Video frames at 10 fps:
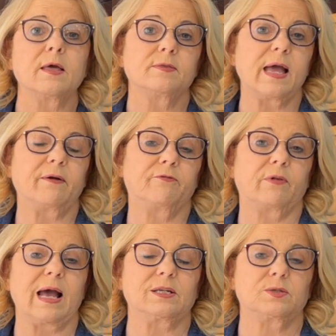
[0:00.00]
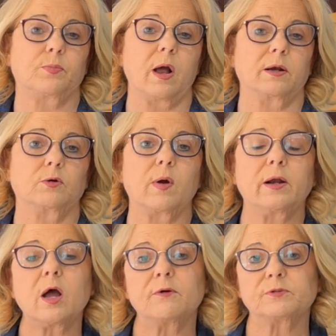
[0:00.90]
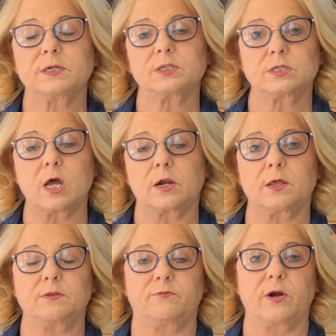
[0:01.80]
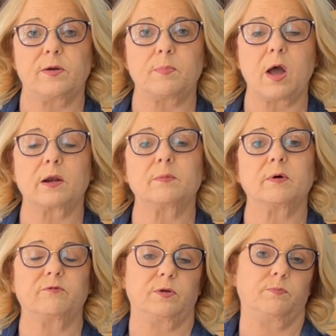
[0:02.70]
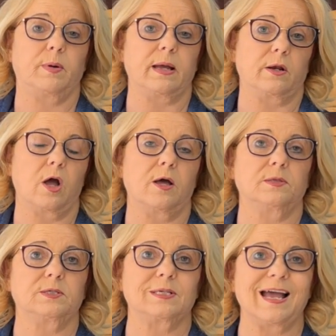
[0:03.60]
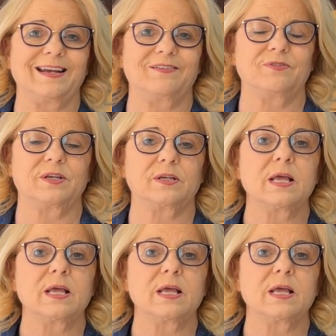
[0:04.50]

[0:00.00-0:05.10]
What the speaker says: that flat spot quite often is not on the very bottom of it, but on the side of it.